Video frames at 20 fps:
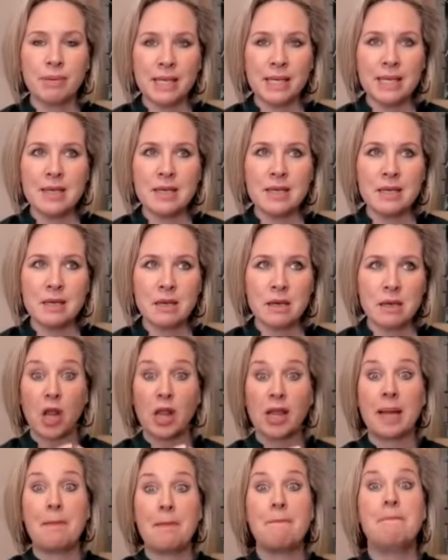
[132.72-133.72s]
being
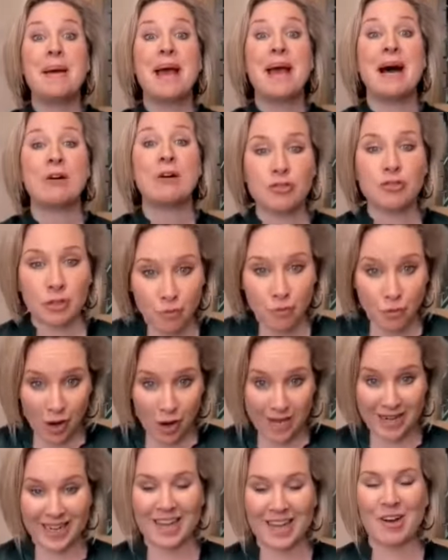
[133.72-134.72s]
like a boundary
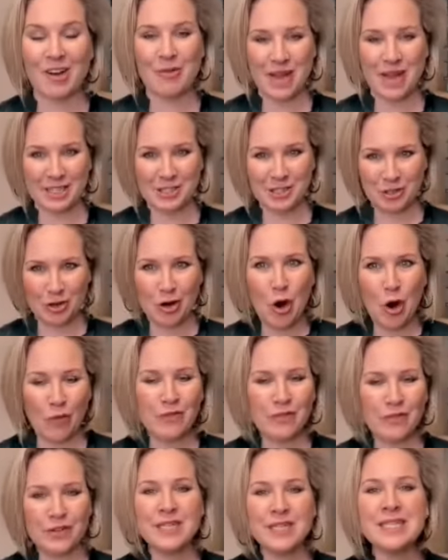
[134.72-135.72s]
rider around your
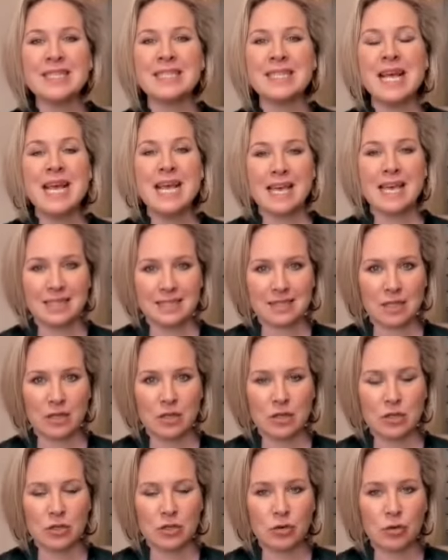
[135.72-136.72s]
confidence is
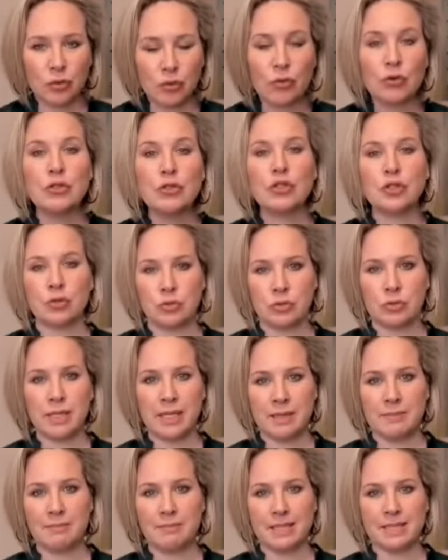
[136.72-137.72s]
crucial
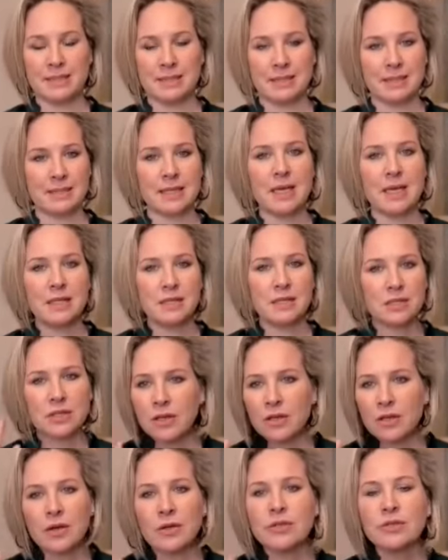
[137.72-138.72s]
in business. So
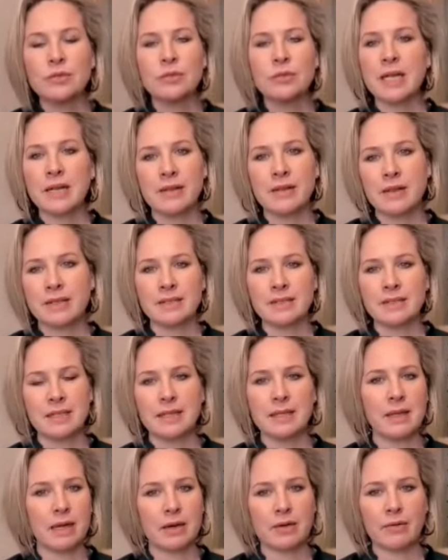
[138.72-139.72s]
don't go doing anything
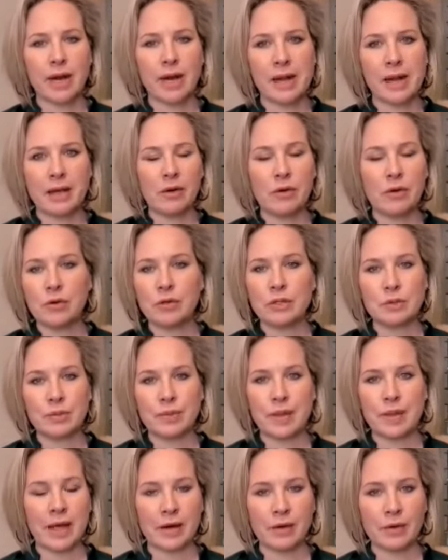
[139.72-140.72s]
silly like creating a course
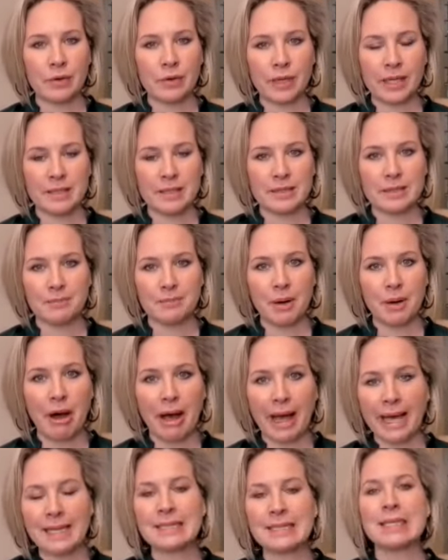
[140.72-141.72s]
without an audience to
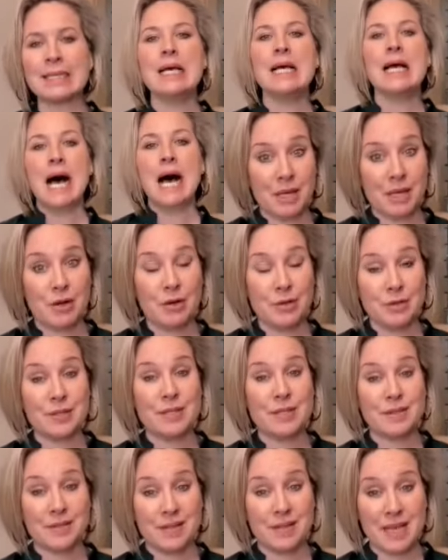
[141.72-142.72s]
buy it
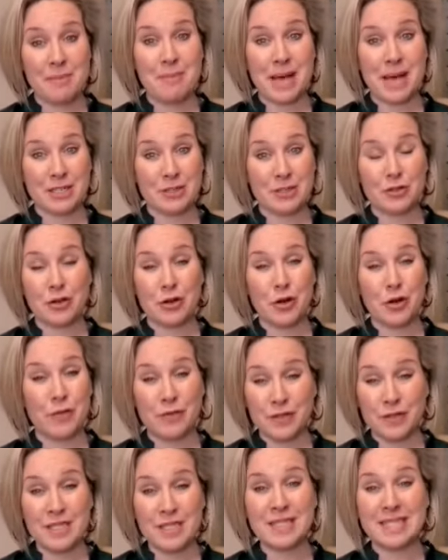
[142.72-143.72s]
because the impact on your
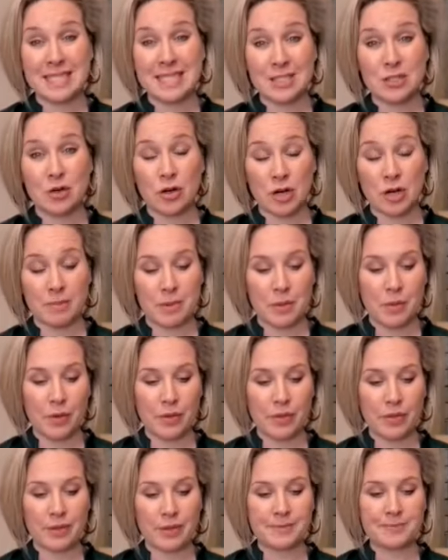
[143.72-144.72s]
confidence is not going to be
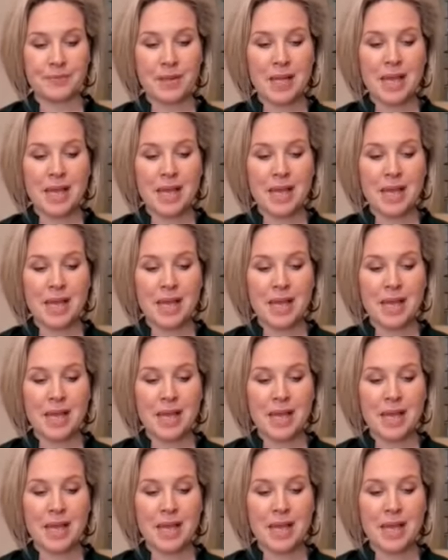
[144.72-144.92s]
worth it.